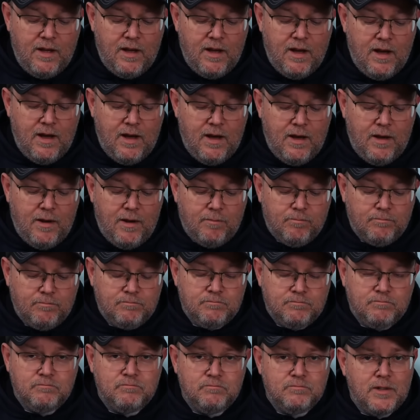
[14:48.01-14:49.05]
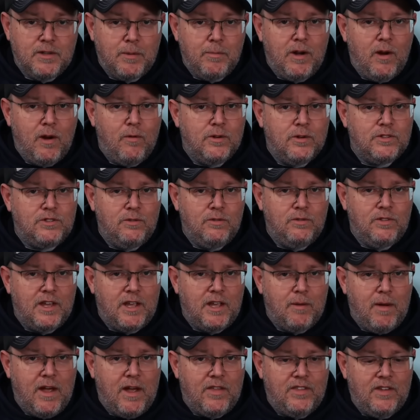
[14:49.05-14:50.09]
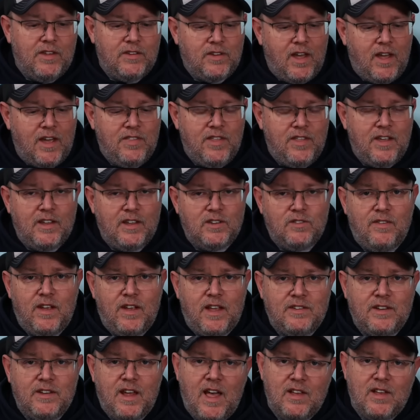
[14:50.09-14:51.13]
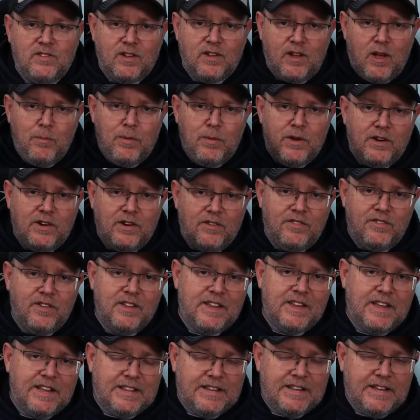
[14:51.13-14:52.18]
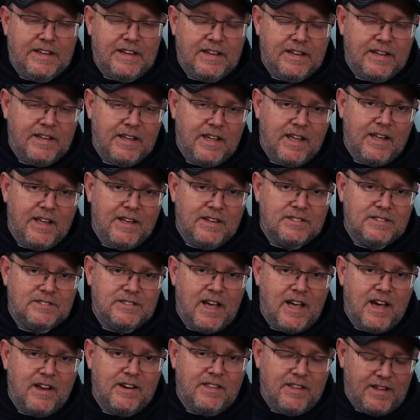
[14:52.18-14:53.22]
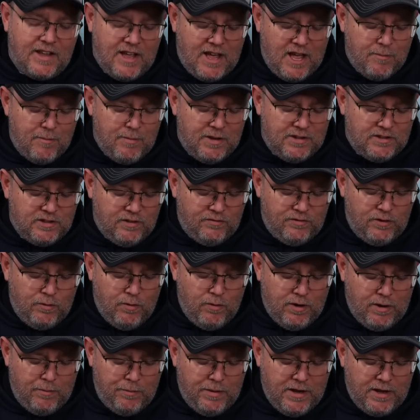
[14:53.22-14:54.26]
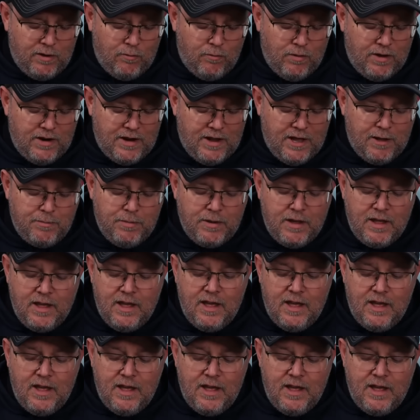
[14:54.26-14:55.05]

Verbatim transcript: Um, let me know what you think about this. I think it's fantastic. I'll put an affiliate link down in the comments if you want to pick one up.